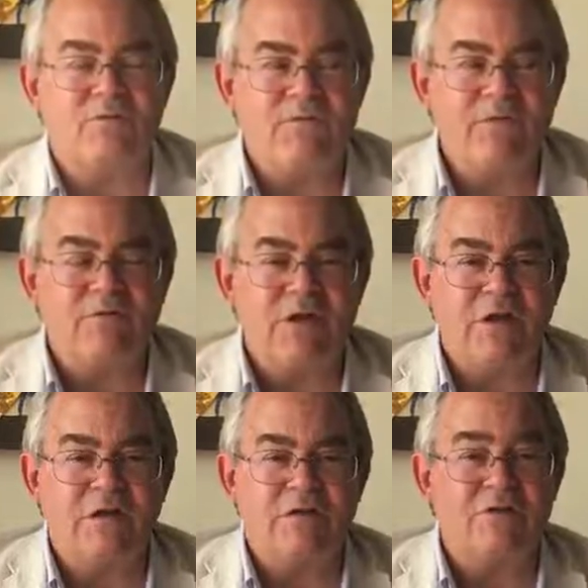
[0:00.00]
to
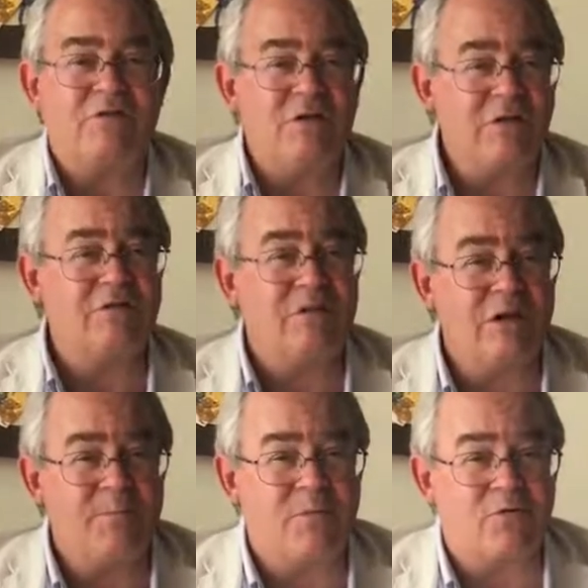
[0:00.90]
50 to
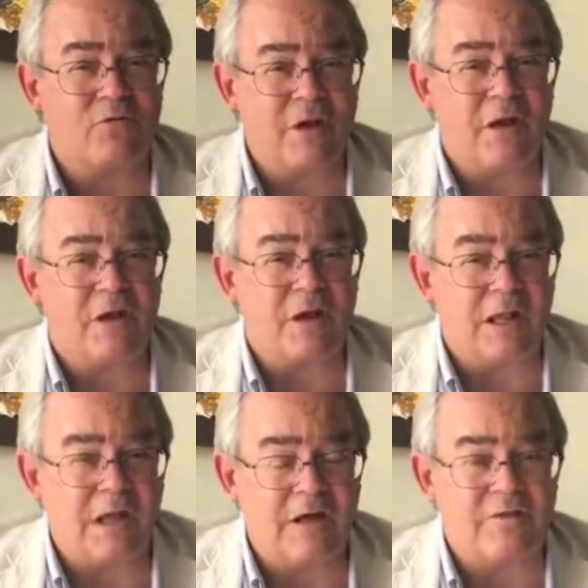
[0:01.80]
60%
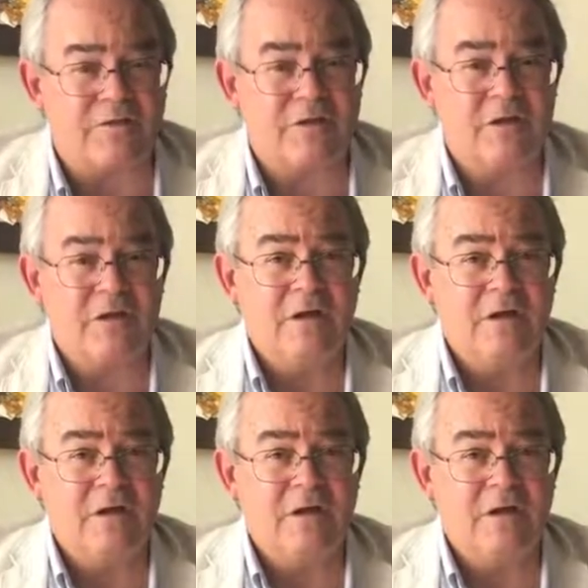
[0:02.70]
less.